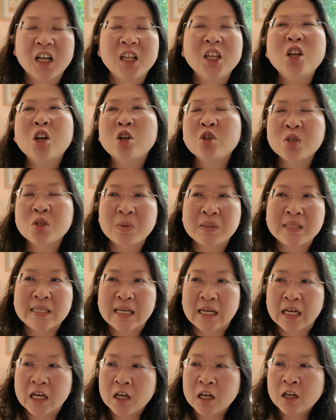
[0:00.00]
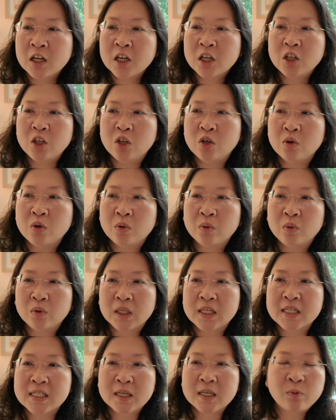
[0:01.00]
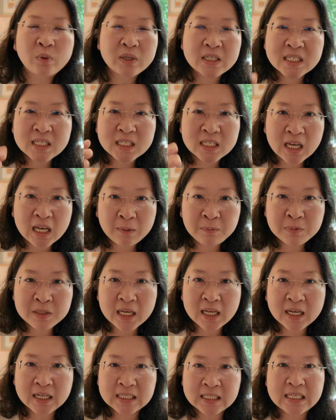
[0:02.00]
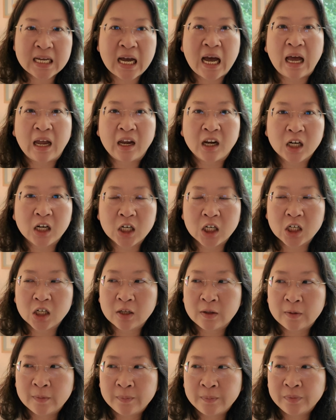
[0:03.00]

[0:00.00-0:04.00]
you know. So it's like we skipped an entire